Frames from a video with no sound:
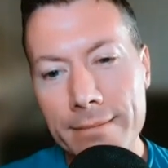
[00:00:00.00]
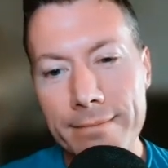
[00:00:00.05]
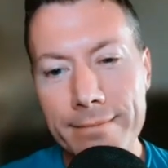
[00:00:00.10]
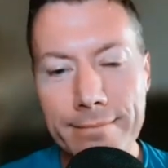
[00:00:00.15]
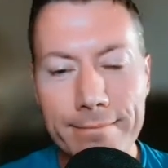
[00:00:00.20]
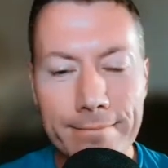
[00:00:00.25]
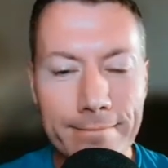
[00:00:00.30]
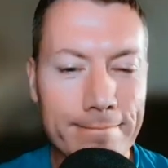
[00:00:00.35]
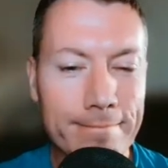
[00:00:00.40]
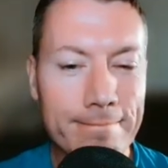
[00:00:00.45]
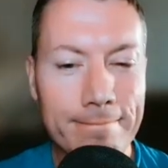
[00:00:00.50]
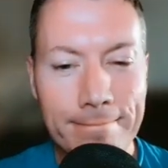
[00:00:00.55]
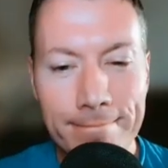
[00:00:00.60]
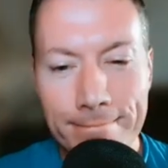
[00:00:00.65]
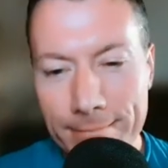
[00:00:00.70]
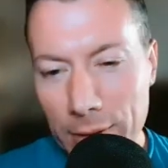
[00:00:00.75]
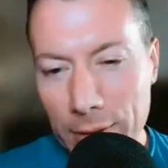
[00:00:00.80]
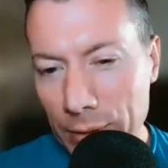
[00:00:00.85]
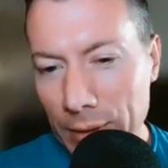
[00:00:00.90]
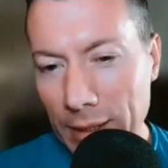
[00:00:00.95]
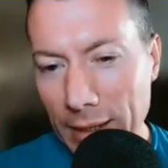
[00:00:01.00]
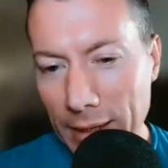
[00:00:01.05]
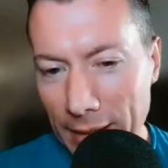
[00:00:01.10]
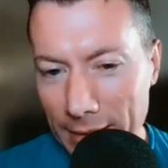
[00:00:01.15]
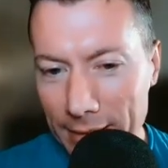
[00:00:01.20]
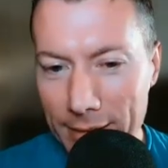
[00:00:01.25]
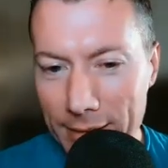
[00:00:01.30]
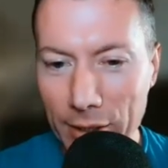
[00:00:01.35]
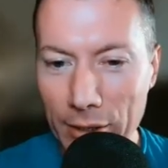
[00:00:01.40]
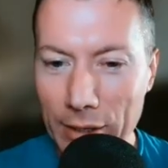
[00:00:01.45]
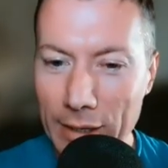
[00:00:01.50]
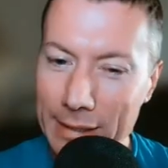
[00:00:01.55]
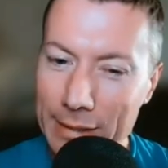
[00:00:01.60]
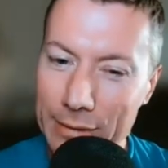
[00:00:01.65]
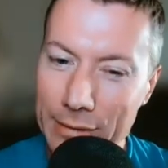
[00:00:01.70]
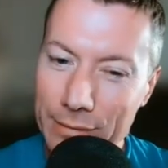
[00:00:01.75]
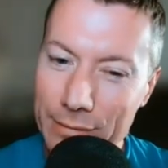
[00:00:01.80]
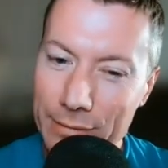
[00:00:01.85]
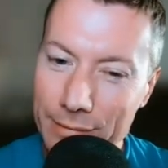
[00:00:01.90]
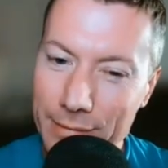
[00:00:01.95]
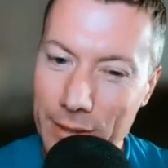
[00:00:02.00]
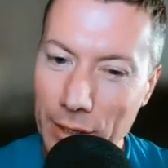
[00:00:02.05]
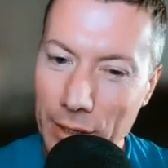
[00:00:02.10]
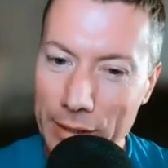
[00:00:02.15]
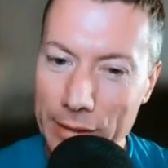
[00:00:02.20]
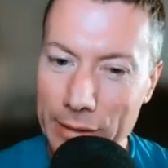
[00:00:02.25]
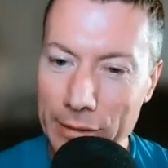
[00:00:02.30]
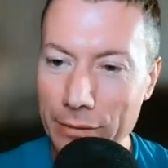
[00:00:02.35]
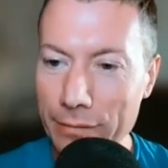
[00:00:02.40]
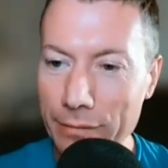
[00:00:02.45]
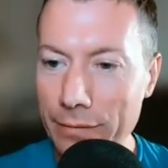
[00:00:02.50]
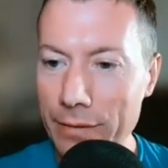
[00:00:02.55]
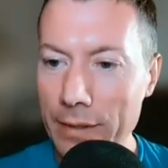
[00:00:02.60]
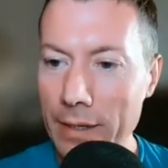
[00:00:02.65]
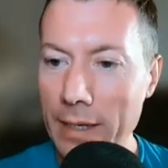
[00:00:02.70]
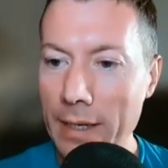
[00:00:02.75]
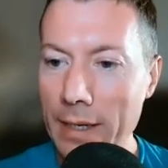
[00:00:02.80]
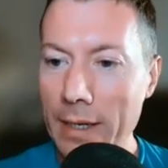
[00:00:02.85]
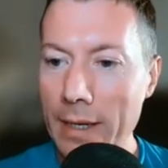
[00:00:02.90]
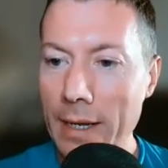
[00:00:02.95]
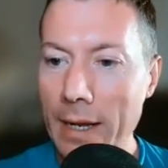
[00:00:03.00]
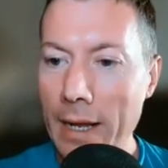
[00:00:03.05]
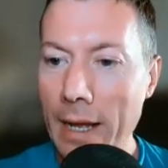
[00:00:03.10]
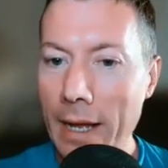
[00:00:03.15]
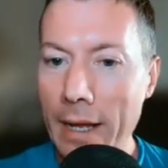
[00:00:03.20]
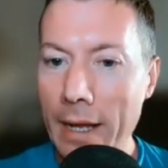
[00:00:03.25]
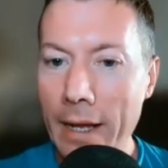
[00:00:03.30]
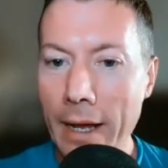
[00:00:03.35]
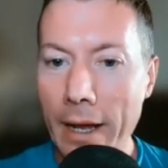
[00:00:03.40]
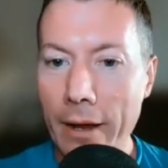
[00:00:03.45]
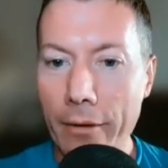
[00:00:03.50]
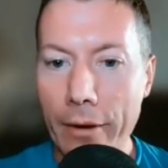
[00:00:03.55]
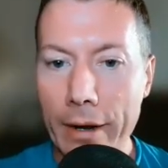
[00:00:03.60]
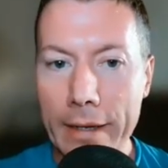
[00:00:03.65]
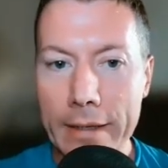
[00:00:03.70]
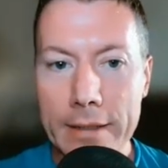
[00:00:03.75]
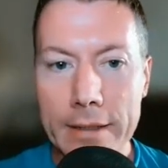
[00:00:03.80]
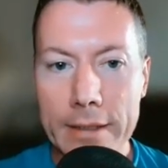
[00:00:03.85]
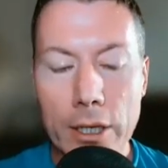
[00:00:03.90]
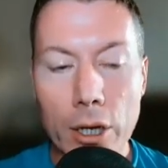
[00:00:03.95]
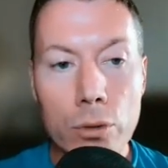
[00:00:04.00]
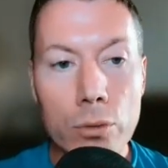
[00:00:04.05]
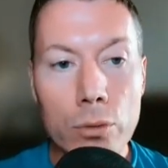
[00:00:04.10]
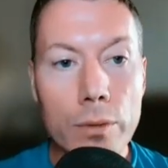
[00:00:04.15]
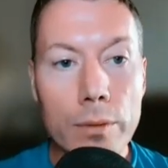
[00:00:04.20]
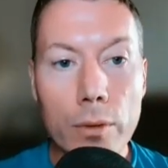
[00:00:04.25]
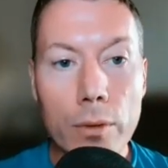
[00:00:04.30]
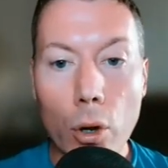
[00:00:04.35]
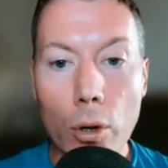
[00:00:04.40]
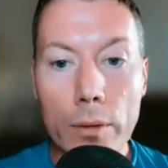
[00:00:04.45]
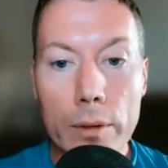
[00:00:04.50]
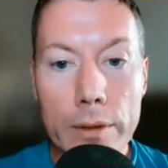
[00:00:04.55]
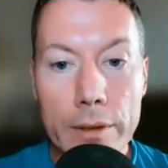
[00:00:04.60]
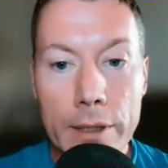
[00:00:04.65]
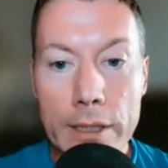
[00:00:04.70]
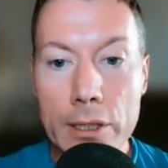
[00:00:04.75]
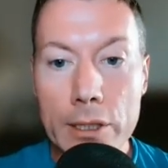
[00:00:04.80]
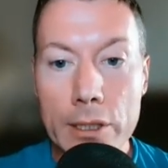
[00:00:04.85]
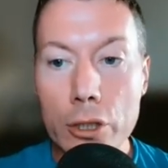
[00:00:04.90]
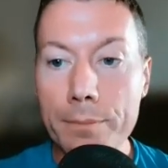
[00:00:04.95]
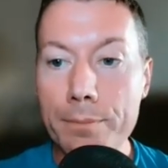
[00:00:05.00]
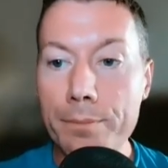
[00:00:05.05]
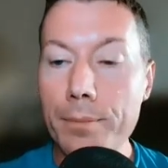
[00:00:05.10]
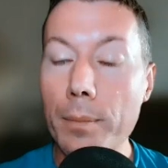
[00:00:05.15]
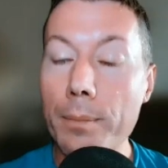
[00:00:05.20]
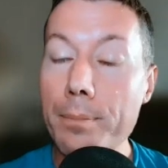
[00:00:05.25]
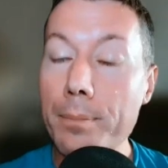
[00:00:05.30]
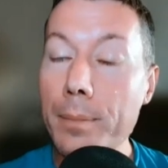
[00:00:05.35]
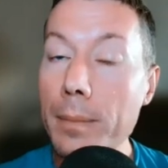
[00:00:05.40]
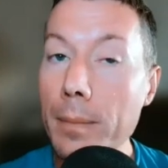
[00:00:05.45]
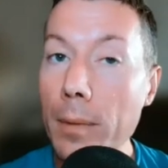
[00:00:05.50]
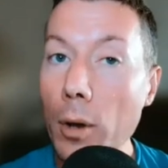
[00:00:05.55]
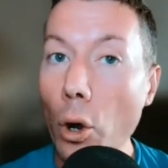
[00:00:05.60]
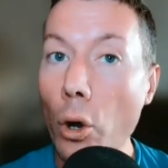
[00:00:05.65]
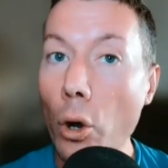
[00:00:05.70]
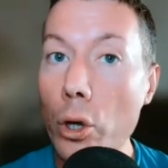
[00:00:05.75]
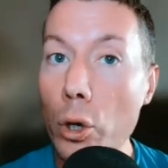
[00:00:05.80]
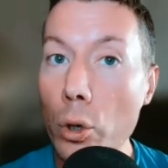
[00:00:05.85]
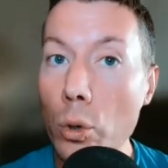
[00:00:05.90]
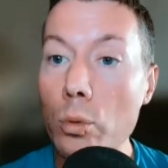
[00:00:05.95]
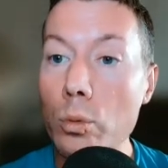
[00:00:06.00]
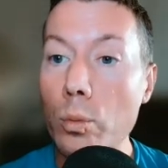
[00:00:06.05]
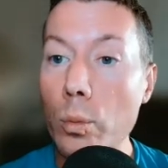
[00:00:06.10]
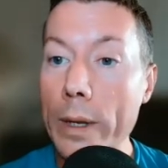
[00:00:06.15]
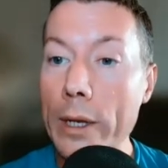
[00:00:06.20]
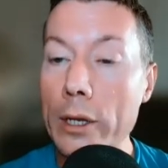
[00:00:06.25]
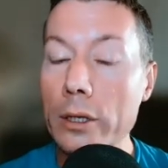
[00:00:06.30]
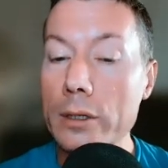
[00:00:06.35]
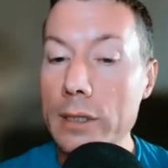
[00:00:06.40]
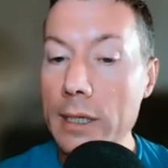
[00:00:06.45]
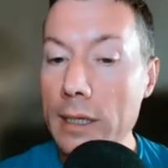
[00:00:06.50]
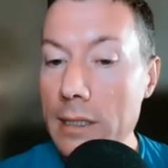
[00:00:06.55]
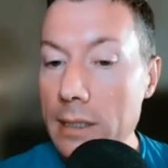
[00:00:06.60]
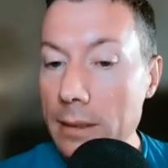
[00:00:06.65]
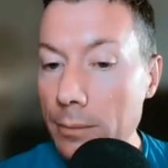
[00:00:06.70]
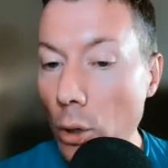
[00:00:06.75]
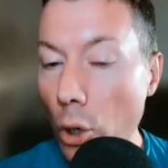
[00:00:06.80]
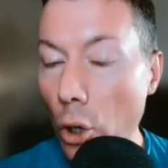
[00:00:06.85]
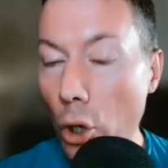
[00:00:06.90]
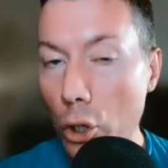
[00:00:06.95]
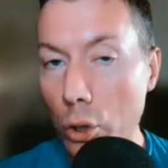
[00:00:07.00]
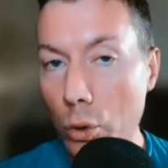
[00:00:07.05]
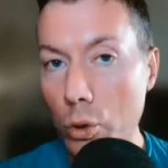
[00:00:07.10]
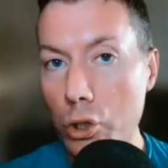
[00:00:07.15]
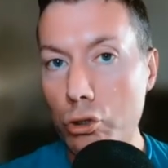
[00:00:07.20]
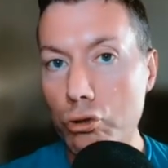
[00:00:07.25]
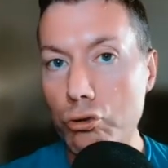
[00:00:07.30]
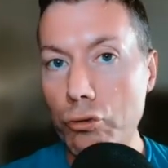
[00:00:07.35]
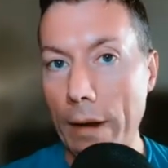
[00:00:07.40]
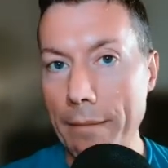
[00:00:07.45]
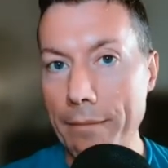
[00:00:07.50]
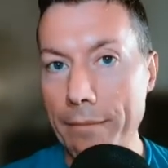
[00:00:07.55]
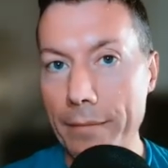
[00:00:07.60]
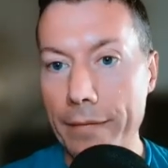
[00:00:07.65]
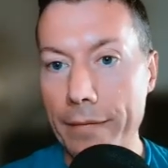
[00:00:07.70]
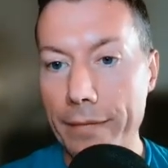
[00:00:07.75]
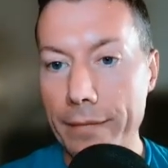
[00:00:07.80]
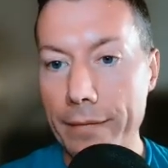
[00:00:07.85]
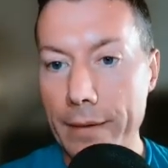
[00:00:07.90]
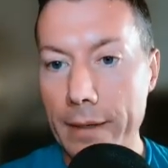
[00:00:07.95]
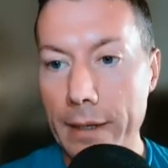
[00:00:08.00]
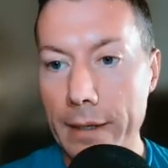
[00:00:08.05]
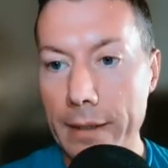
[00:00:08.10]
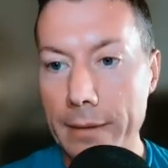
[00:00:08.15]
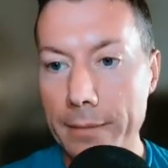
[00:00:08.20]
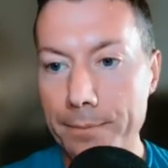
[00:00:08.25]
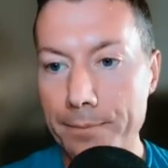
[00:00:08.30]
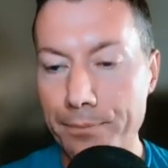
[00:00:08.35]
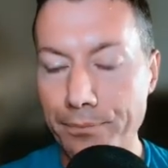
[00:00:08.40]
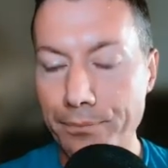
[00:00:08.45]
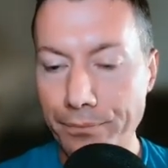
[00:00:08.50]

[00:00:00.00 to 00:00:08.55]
Okay, kind of. All right, so this could oil, we could see some oil strength, okay?